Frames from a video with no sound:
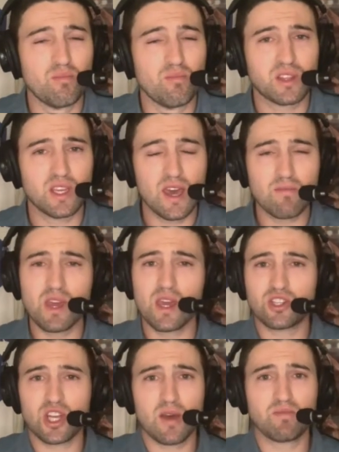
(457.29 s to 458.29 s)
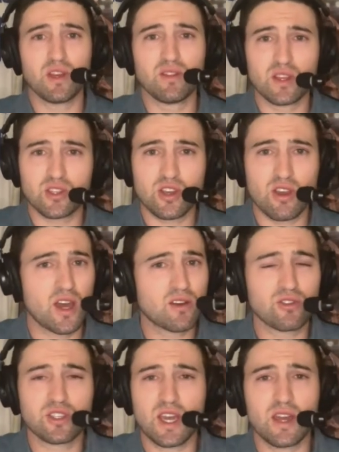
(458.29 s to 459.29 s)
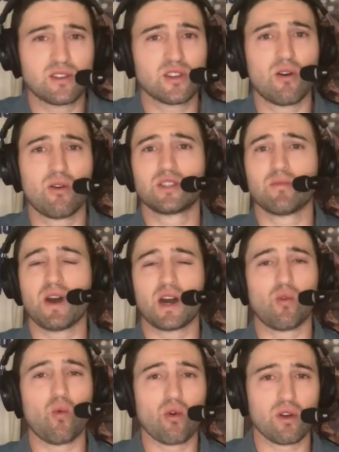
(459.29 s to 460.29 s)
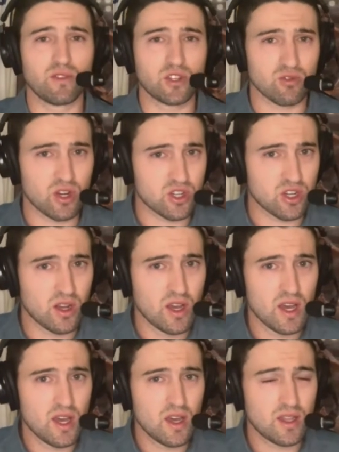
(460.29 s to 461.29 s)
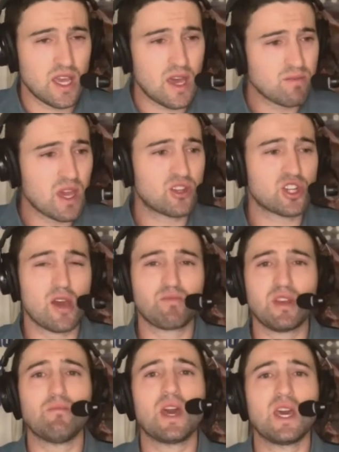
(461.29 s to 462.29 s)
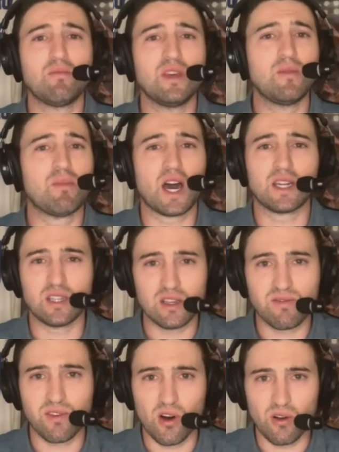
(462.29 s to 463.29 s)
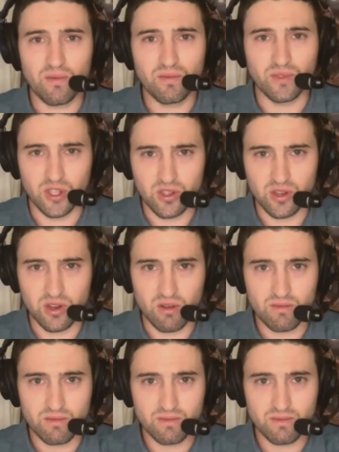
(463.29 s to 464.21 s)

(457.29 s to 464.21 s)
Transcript: But the NBA champion this year, I understand it's always about a war of attrition. The NBA champion may be by default this year.